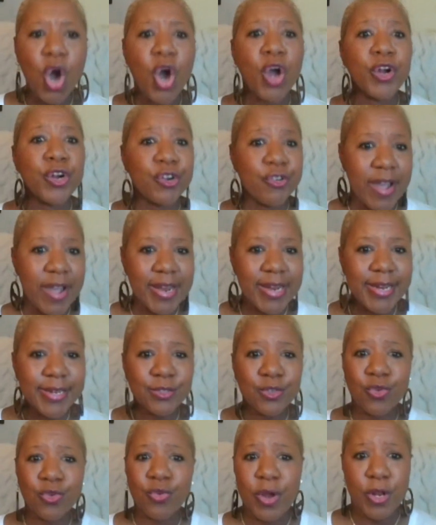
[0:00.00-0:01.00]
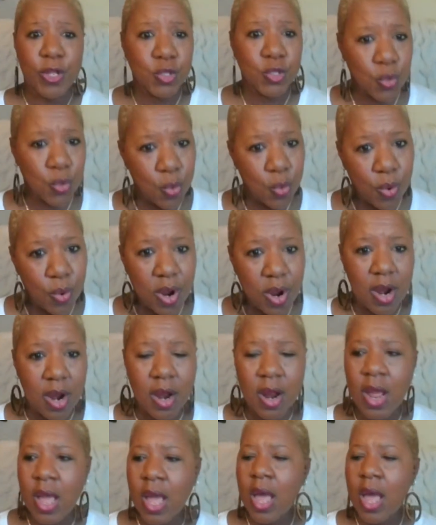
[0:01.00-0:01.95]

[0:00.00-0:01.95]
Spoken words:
credit score,